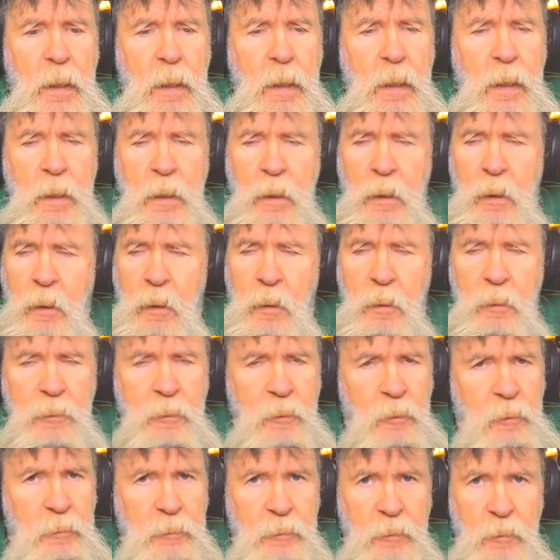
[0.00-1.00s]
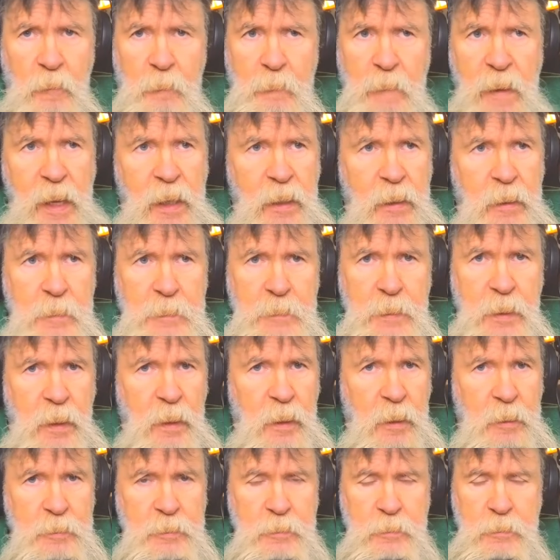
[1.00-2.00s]
No, they're they're mad at
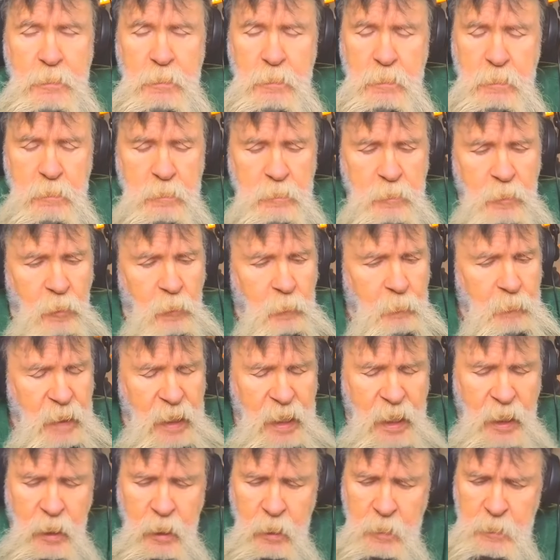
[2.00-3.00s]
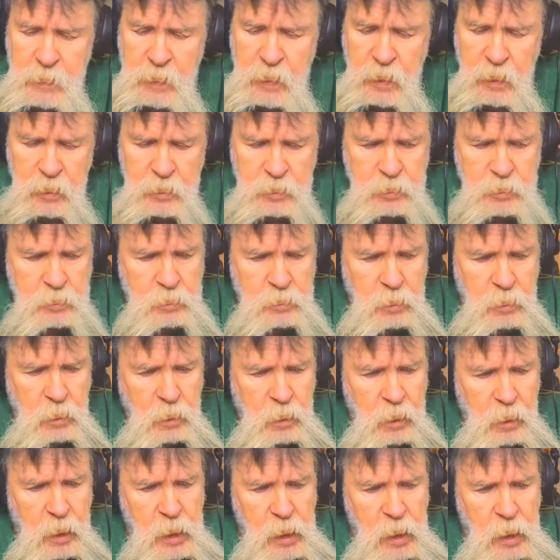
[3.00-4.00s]
Vince. They're mad at Vince
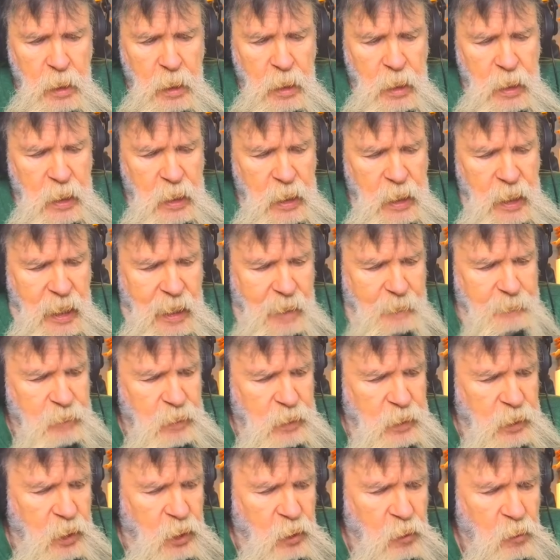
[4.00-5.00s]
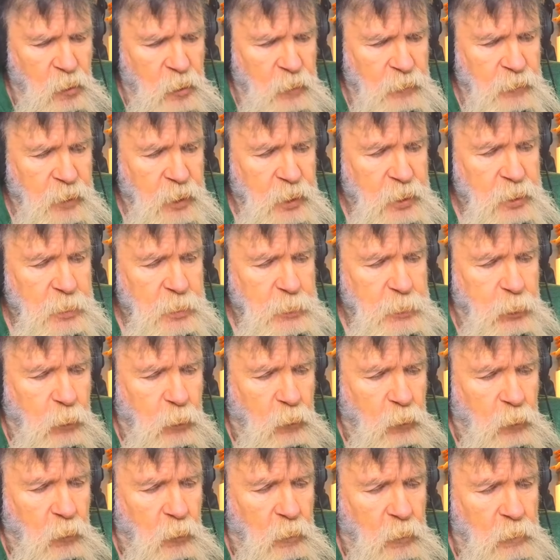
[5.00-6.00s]
I've been hearing this
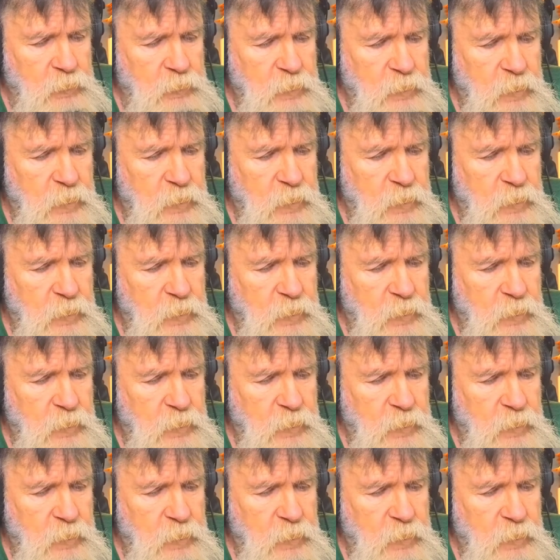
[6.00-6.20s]
for,